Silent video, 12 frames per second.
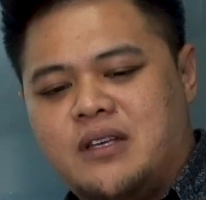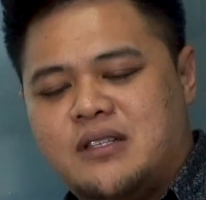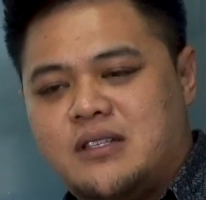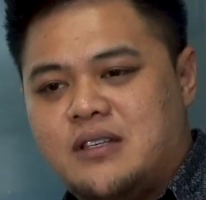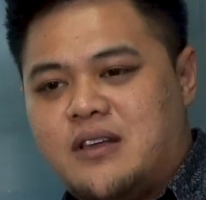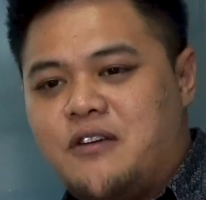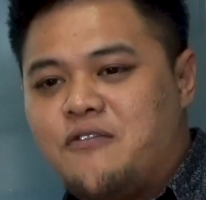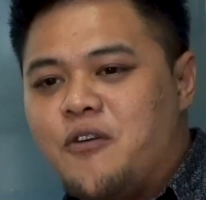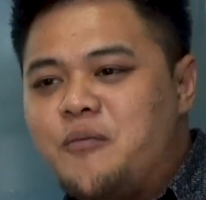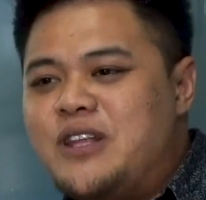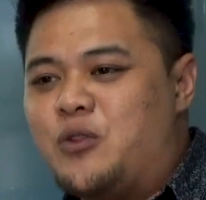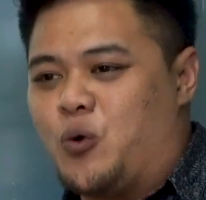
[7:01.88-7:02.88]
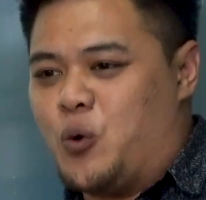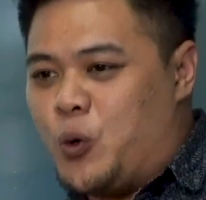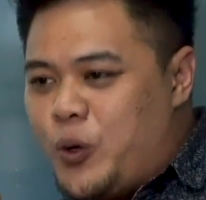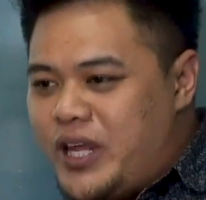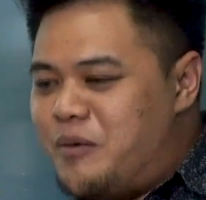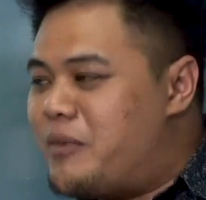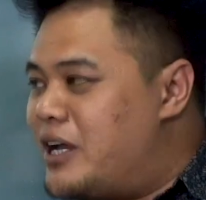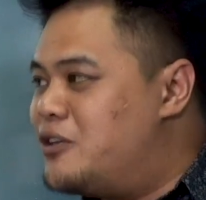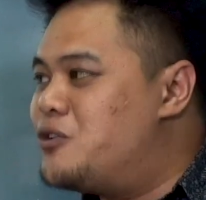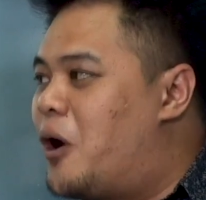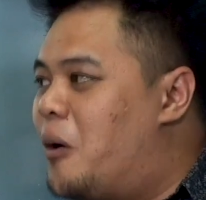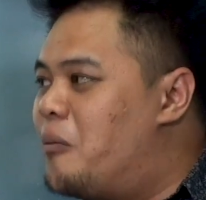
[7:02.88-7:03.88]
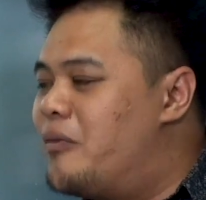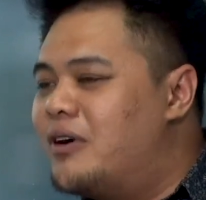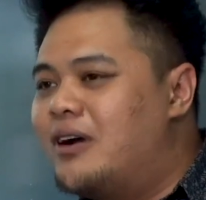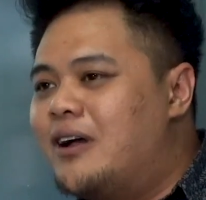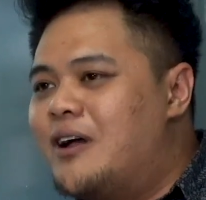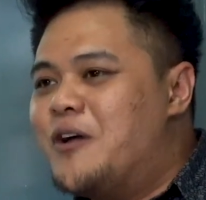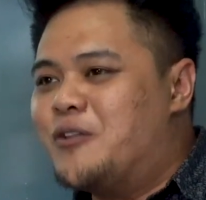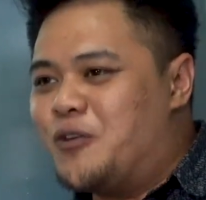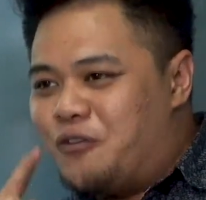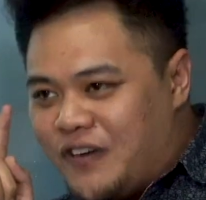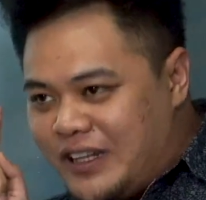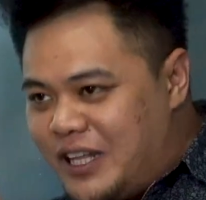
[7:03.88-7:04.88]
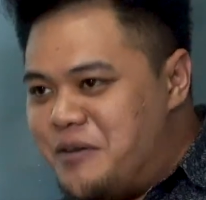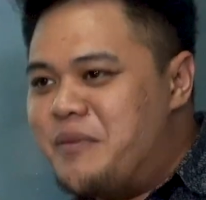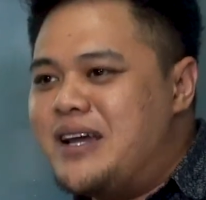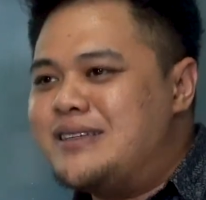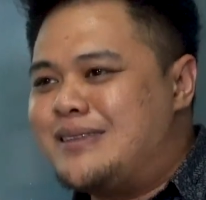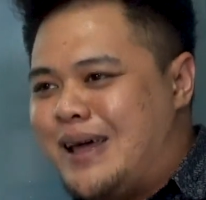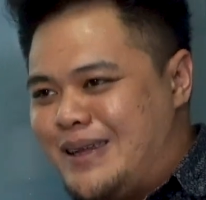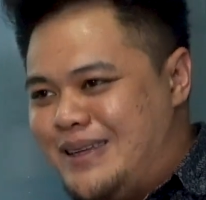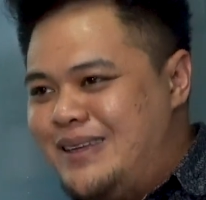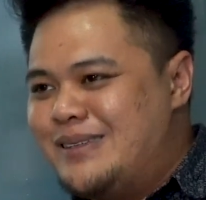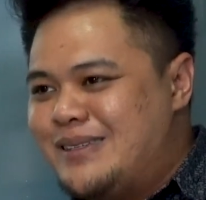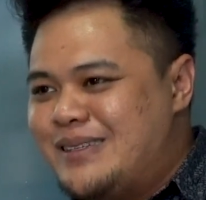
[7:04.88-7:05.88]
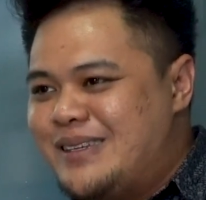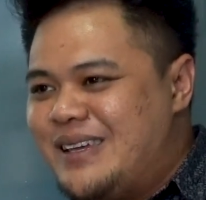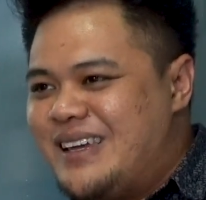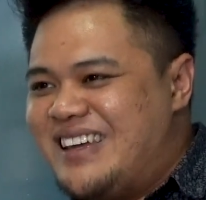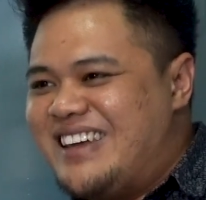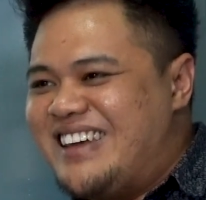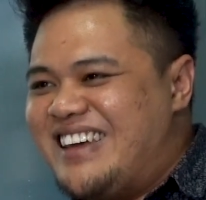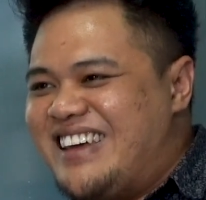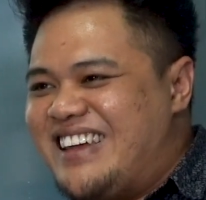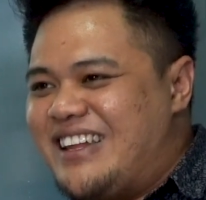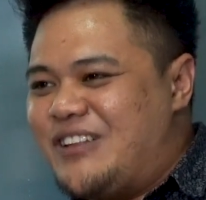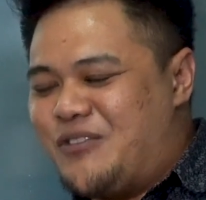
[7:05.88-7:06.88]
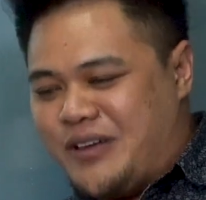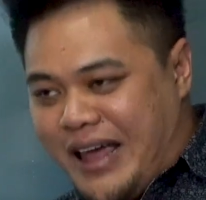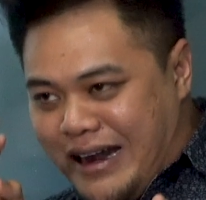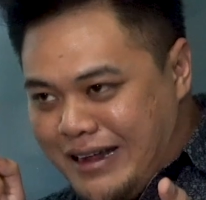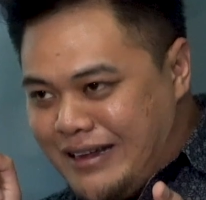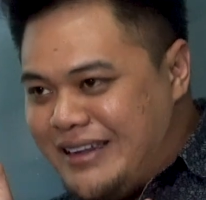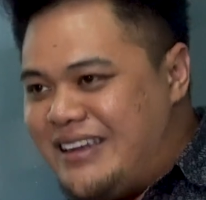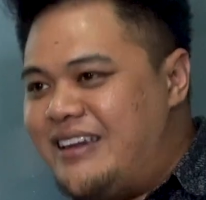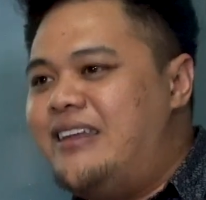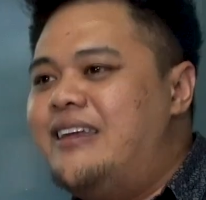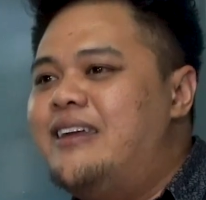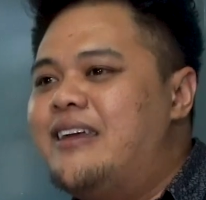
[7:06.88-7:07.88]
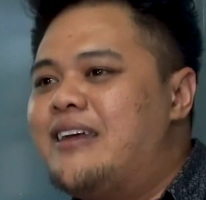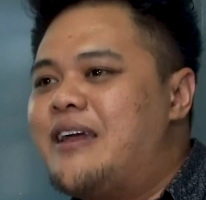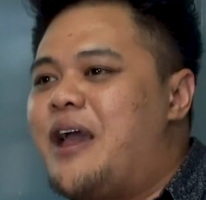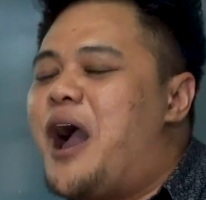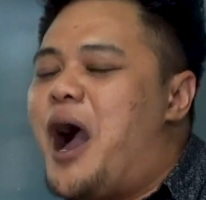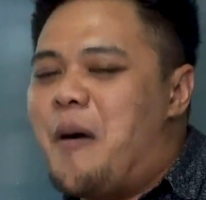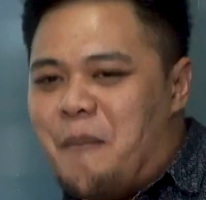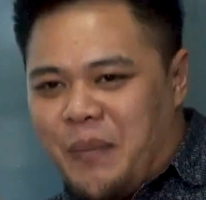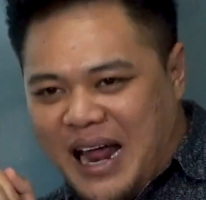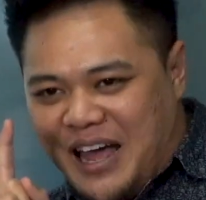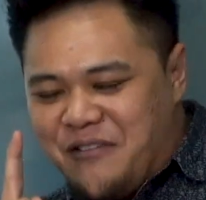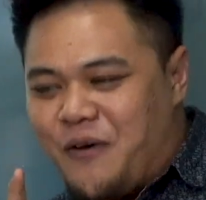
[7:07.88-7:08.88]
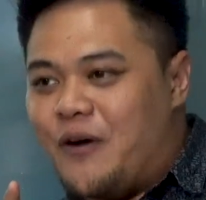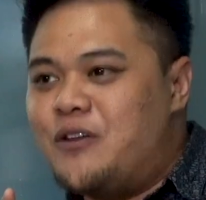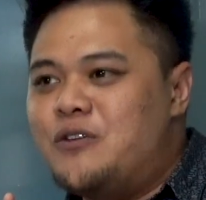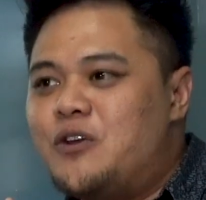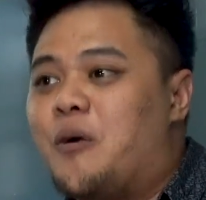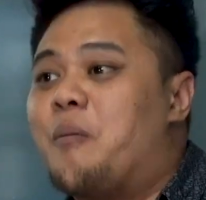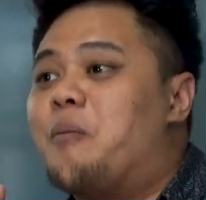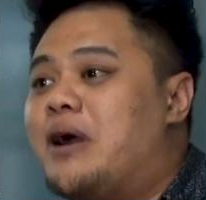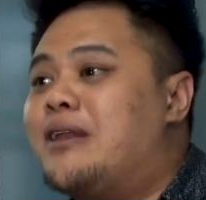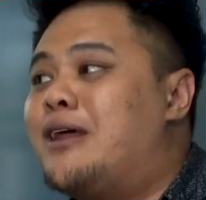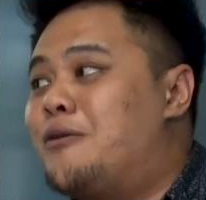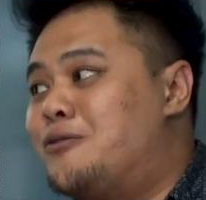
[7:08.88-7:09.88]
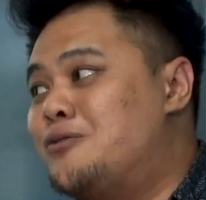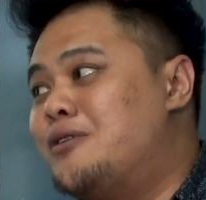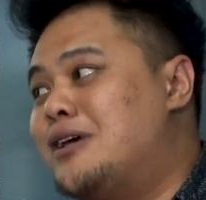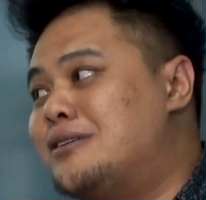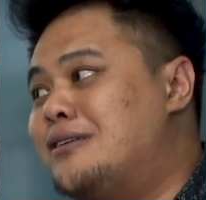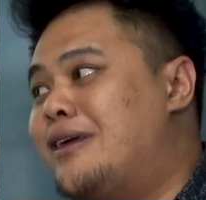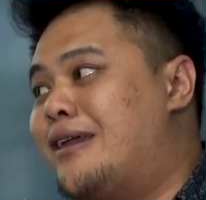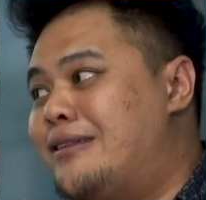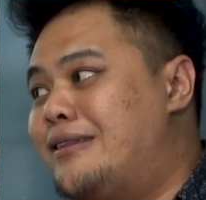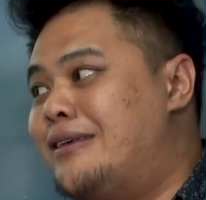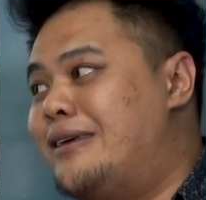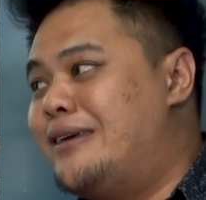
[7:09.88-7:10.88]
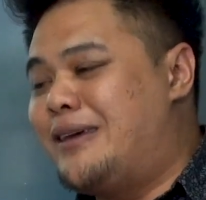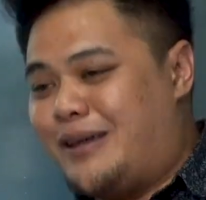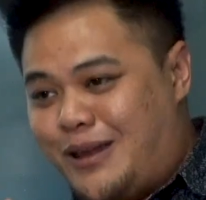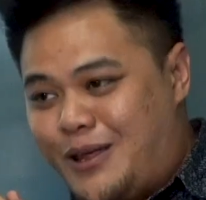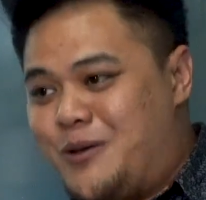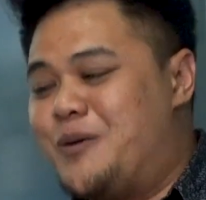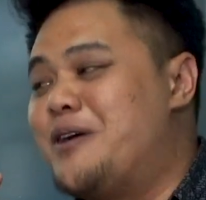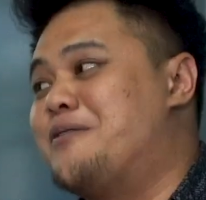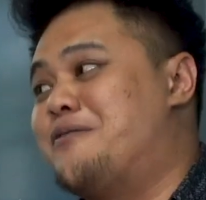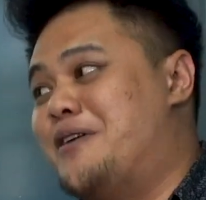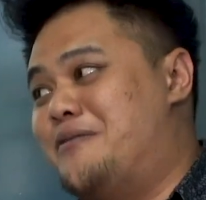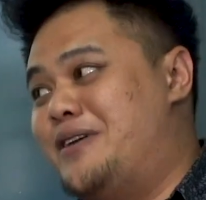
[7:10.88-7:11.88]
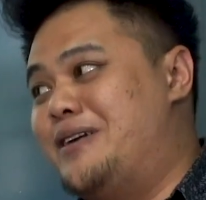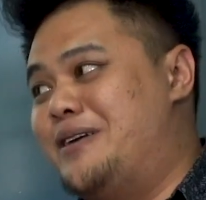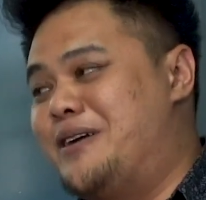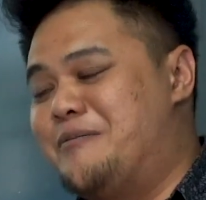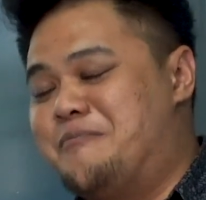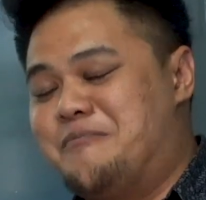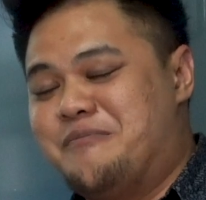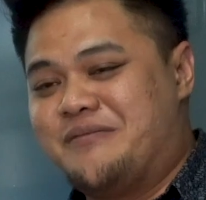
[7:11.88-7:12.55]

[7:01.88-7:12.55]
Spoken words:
is for me to quit my job, to further my studies, to get a degree, apply for a new job, but that also doesn't guarantee that you will have a 5-figure income.